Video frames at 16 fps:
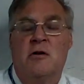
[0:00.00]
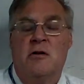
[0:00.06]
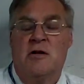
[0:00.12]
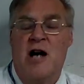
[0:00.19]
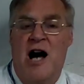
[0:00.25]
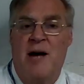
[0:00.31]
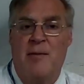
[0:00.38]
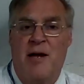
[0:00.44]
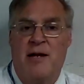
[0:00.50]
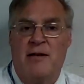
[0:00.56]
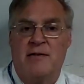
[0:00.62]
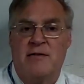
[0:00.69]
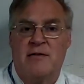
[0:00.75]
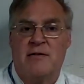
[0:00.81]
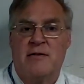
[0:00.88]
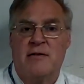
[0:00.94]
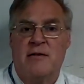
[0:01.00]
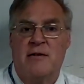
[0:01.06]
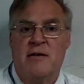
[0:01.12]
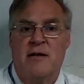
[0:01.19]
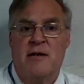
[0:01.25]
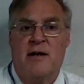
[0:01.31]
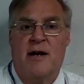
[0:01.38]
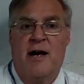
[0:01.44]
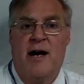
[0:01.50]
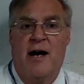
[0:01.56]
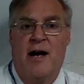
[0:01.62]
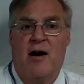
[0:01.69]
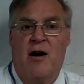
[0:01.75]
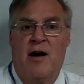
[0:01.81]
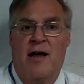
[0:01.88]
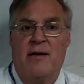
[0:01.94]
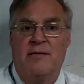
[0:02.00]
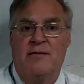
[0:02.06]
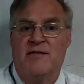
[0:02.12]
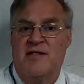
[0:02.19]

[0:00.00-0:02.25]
comments and